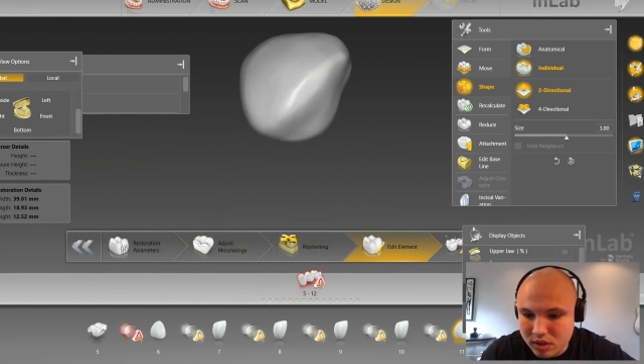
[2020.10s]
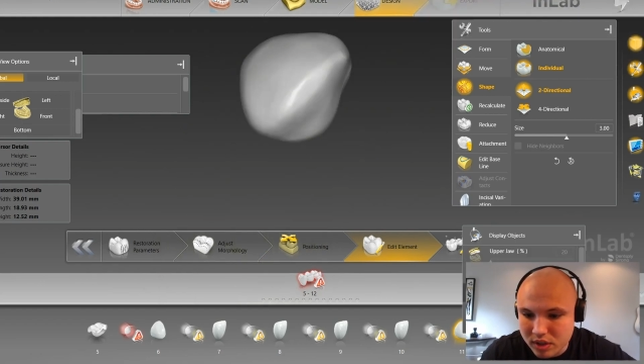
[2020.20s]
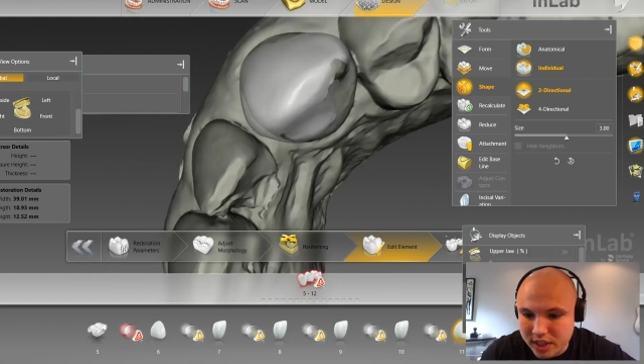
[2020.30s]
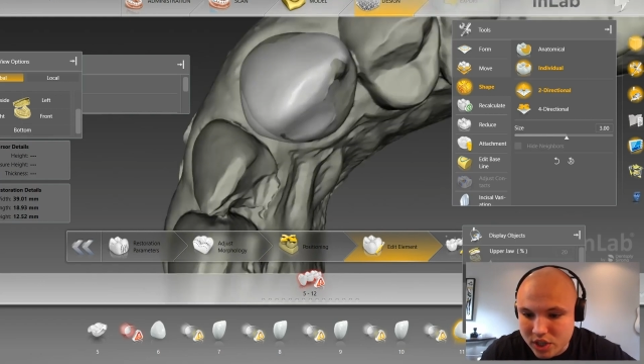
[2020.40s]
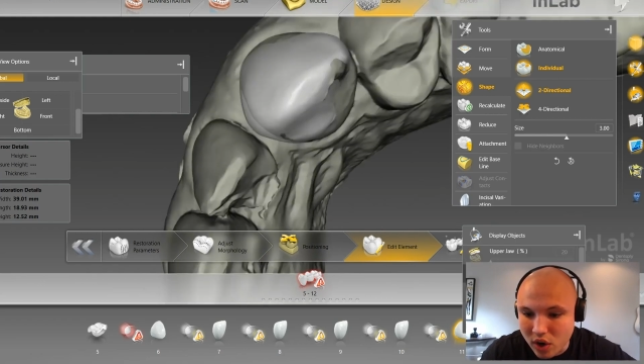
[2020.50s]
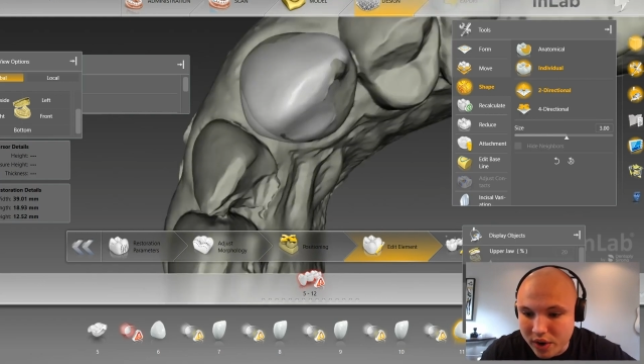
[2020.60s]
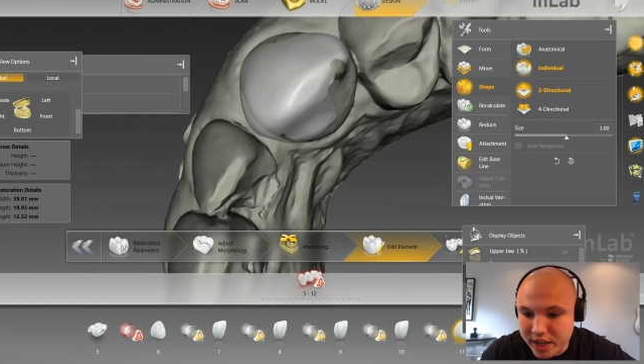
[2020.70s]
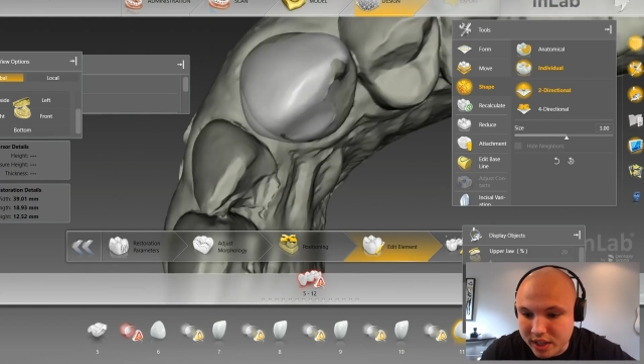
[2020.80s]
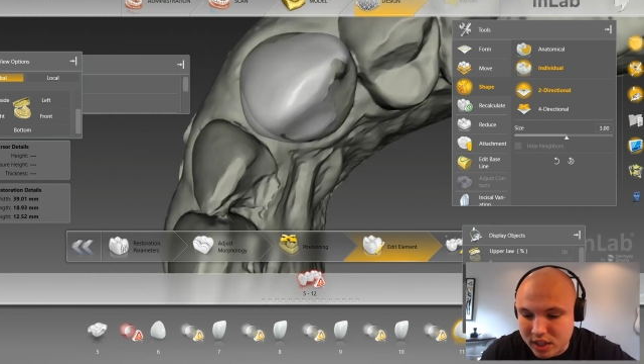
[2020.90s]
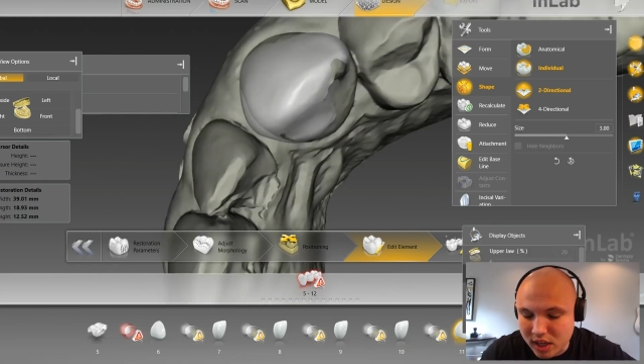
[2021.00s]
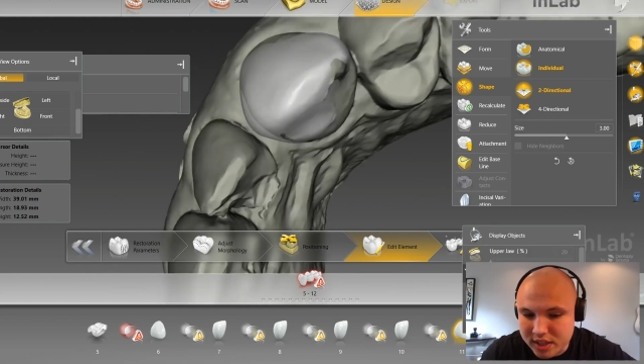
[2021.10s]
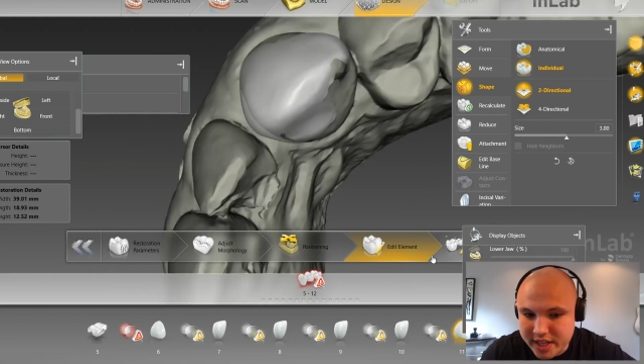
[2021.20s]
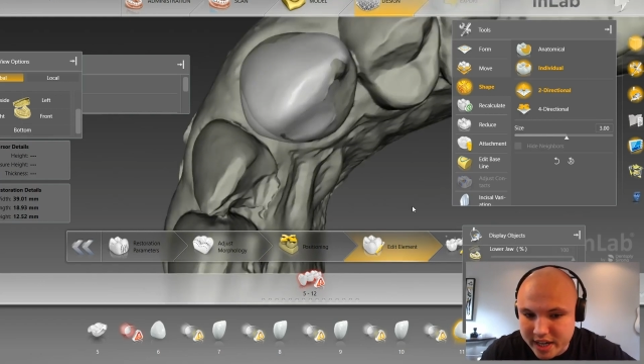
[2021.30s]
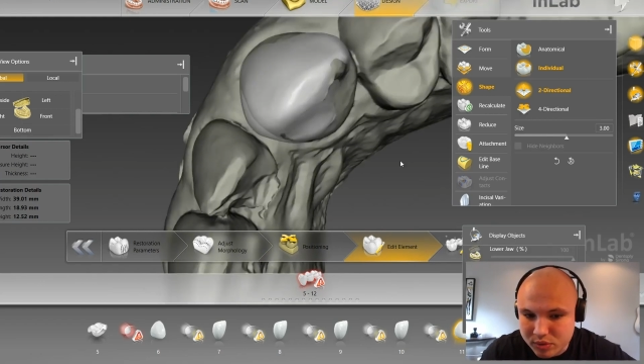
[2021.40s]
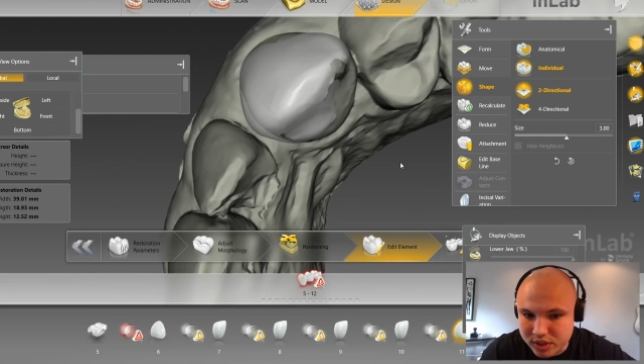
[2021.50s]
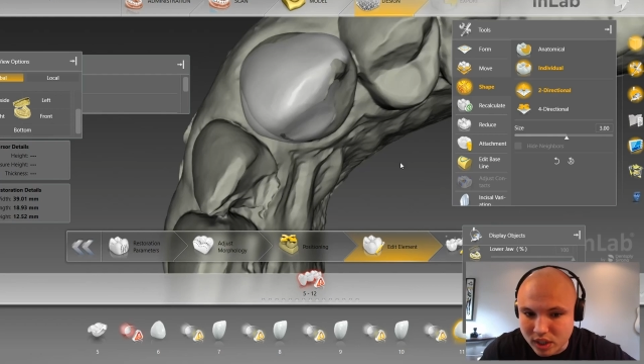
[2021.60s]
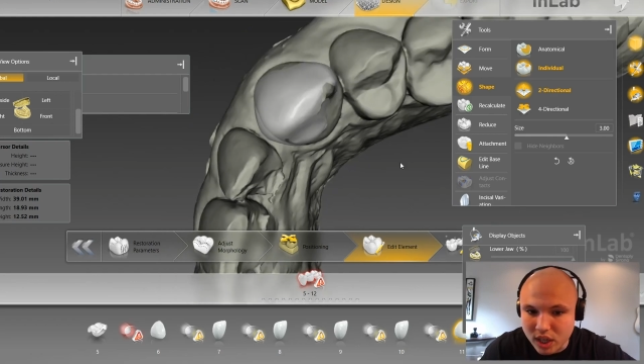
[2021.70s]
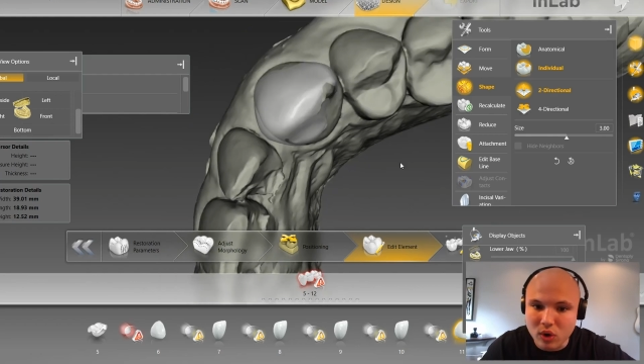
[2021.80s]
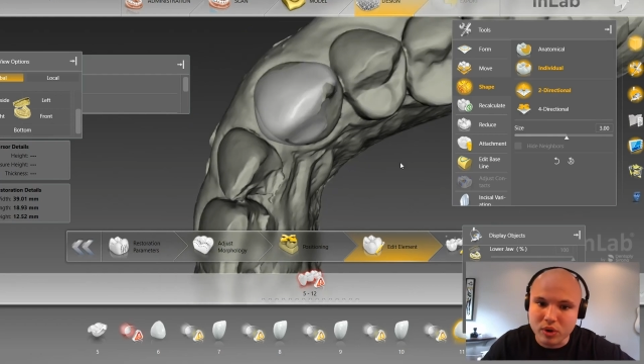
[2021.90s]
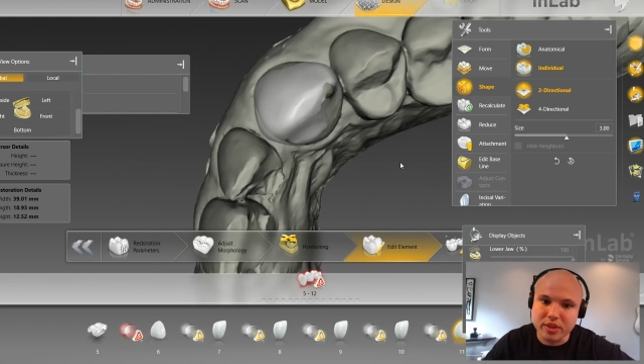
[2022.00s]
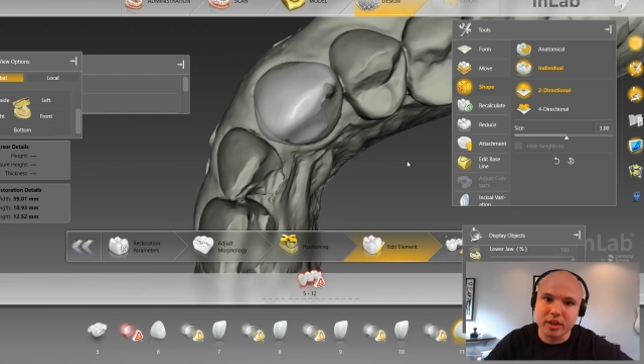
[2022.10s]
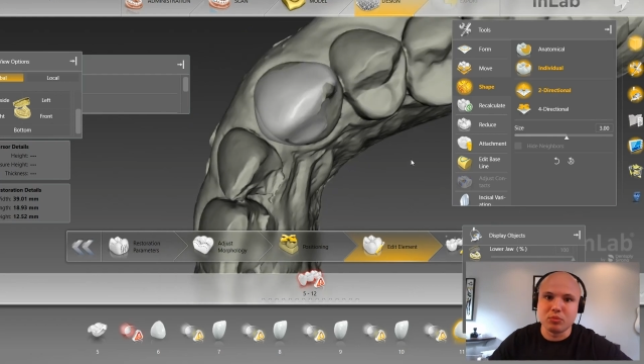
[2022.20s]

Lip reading: is already in contact with the lower, then